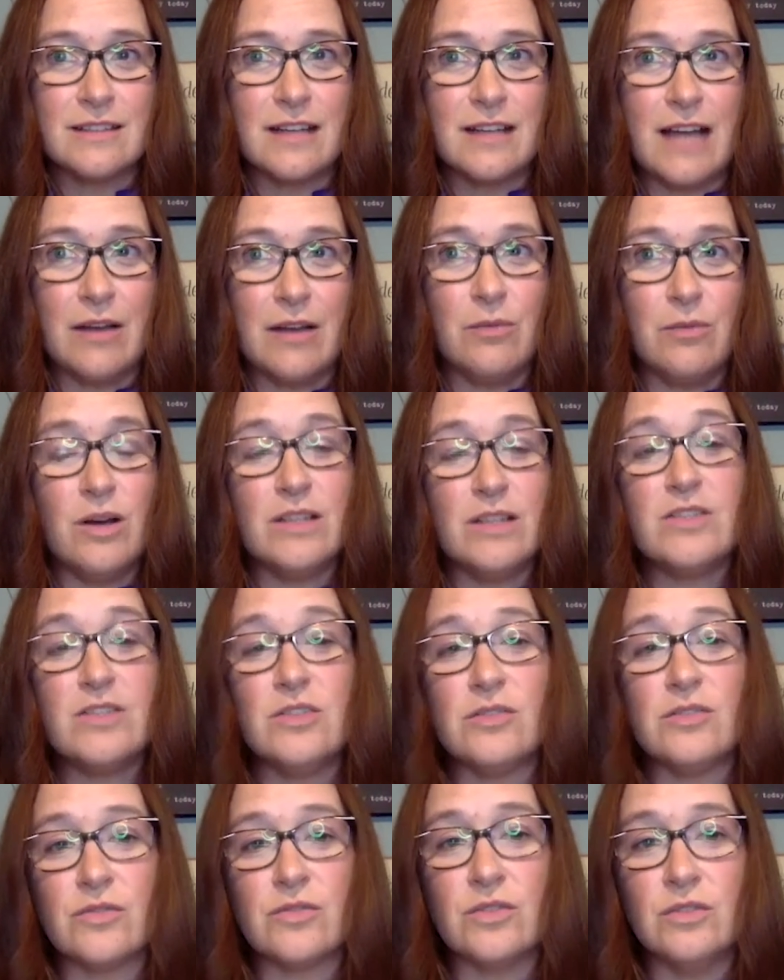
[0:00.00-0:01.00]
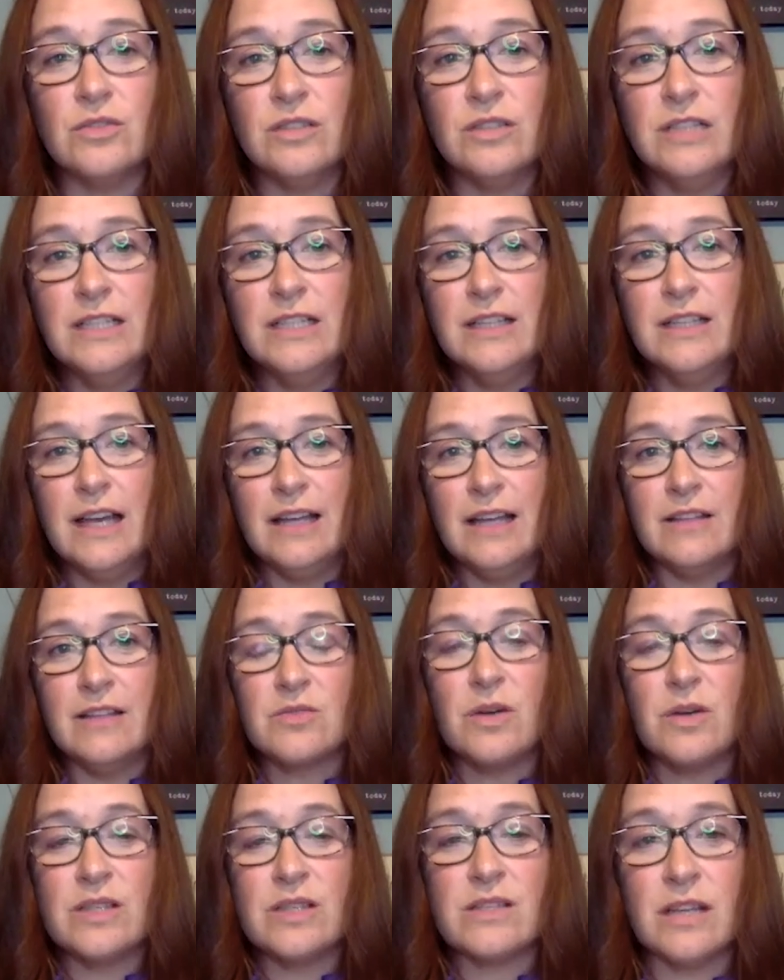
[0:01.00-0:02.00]
I was useful and this
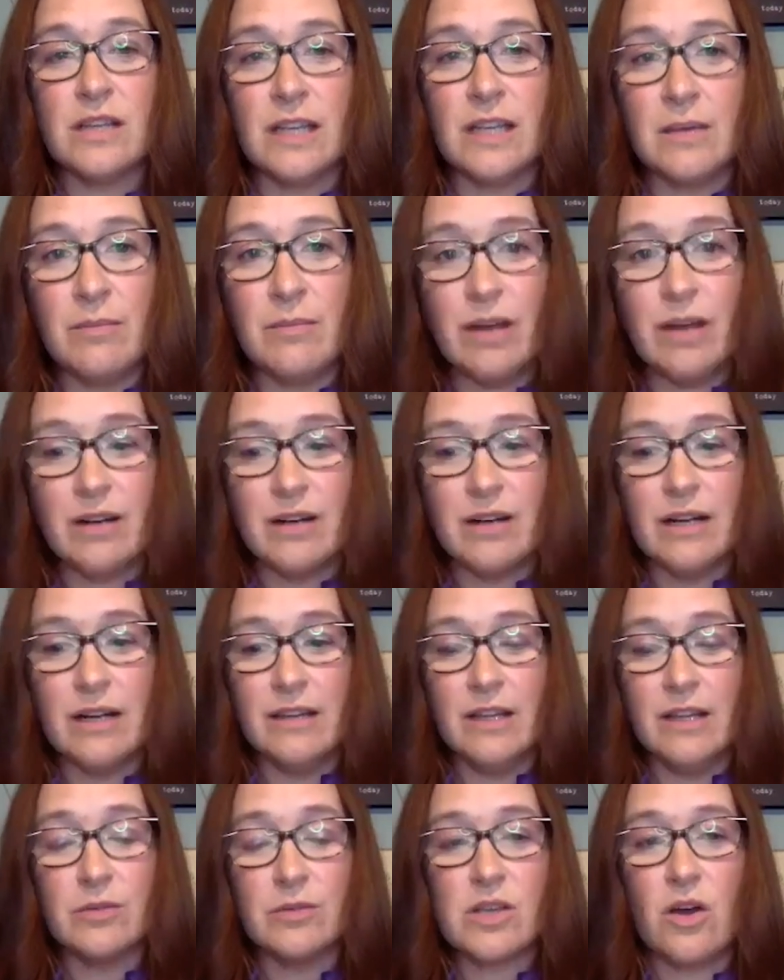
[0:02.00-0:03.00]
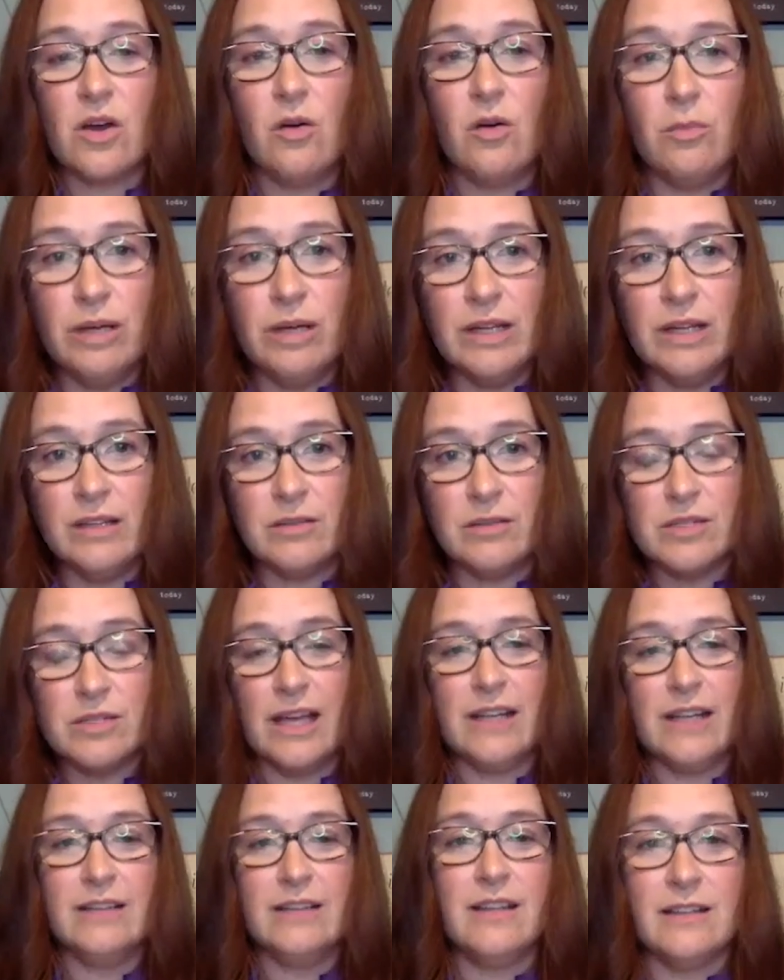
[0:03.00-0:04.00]
was going to get better and there was hope and there was
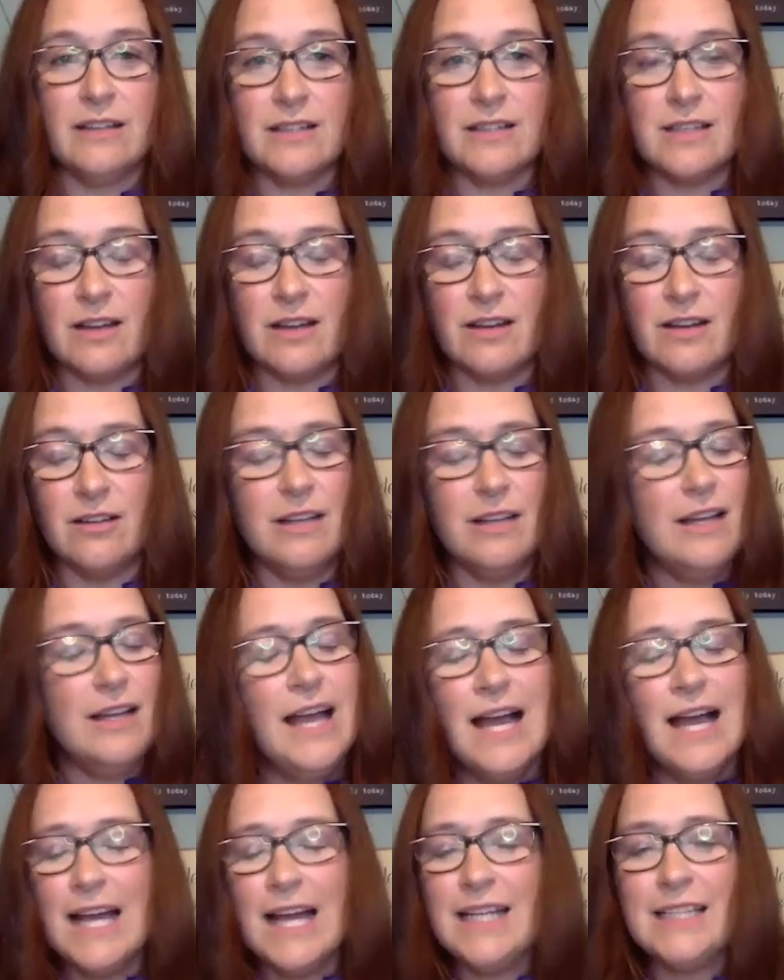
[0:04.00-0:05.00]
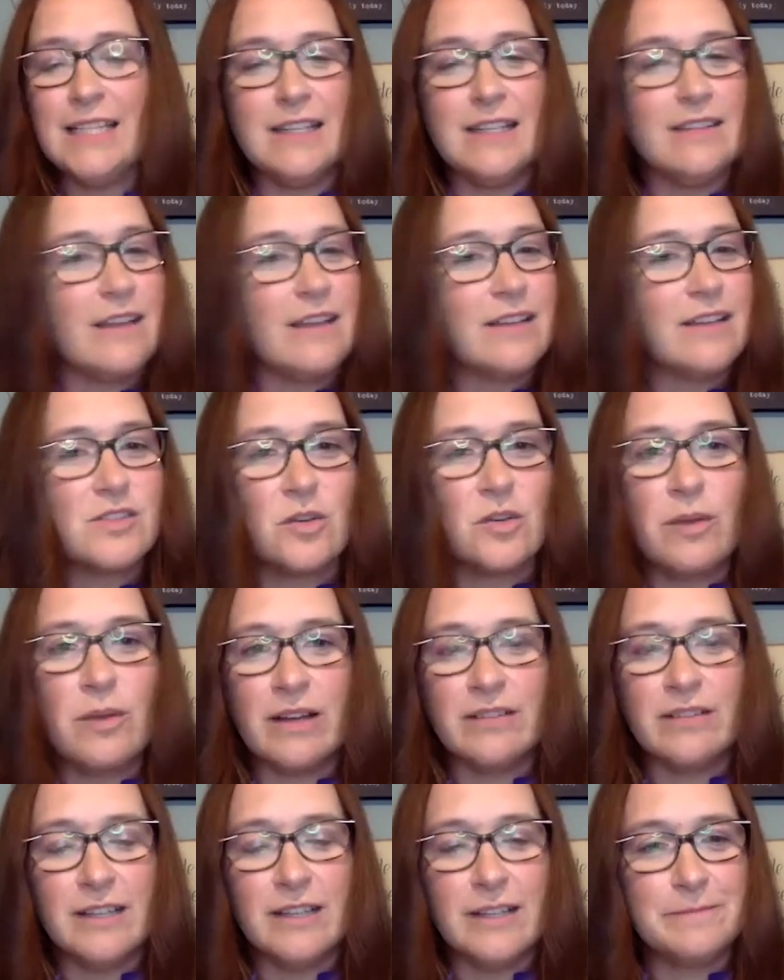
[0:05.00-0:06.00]
light at the end of the tunnel, I needed that so
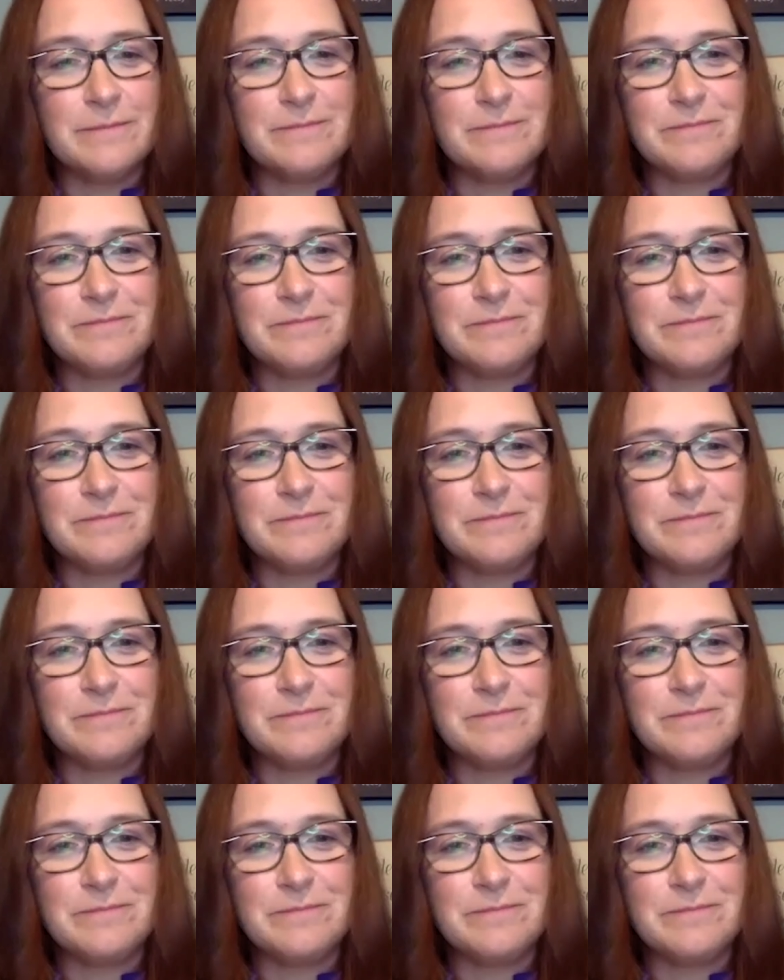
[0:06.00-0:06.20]
badly.